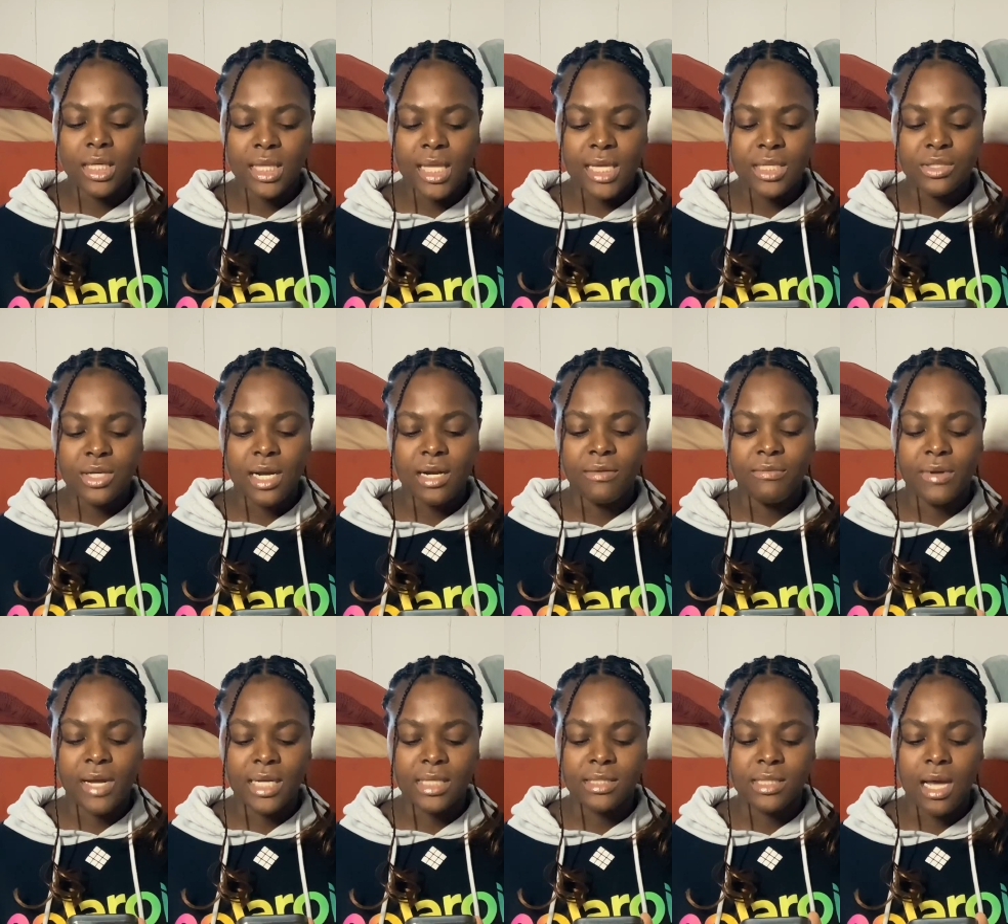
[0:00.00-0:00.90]
they try to
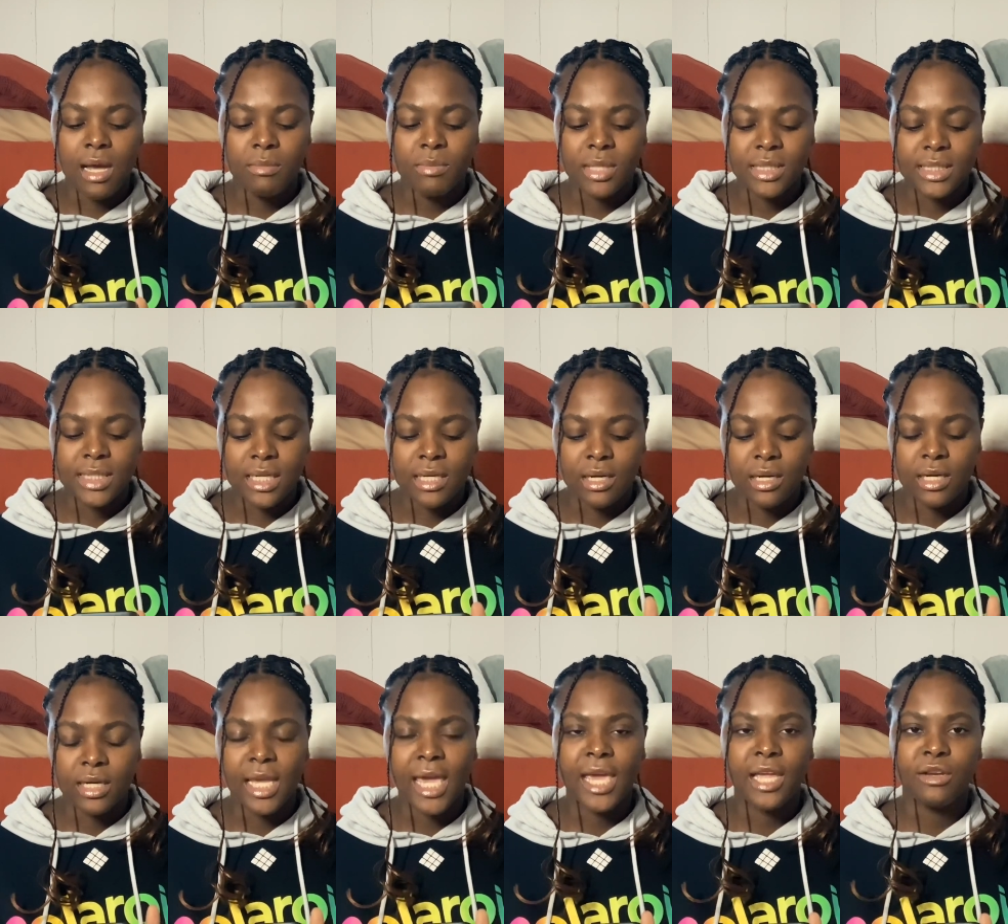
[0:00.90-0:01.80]
find topics that are
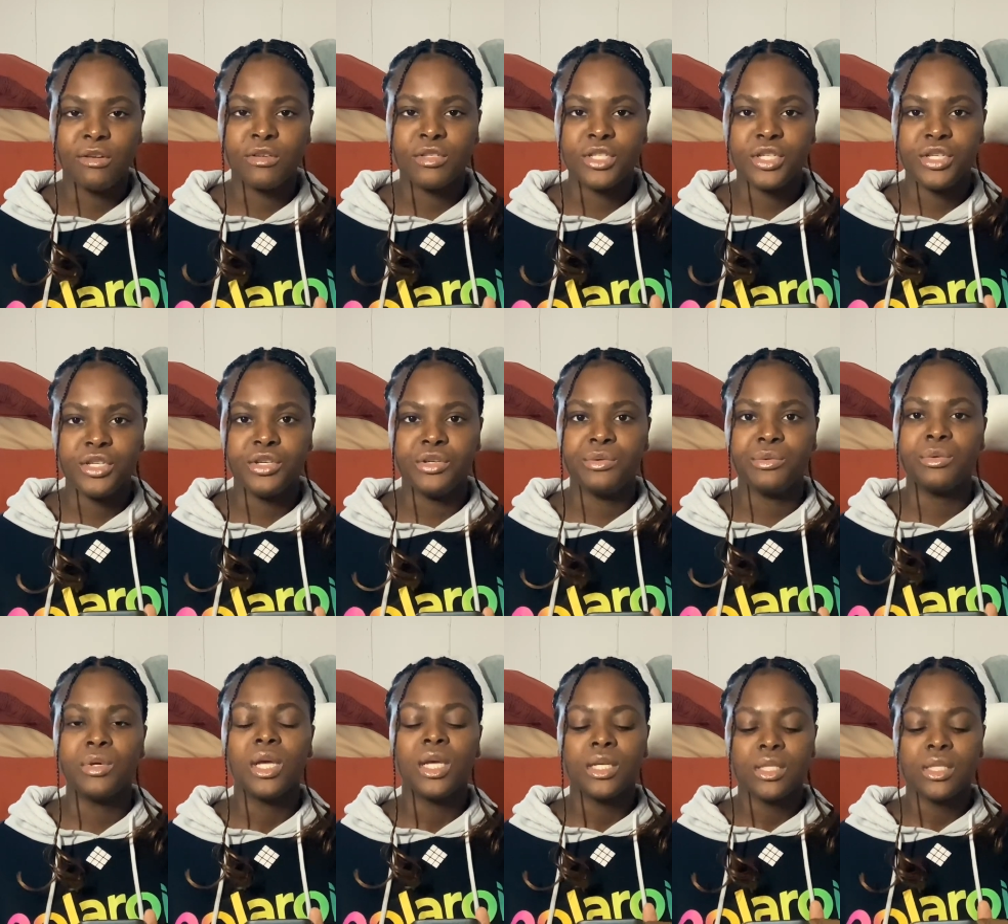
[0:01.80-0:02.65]
catered to you.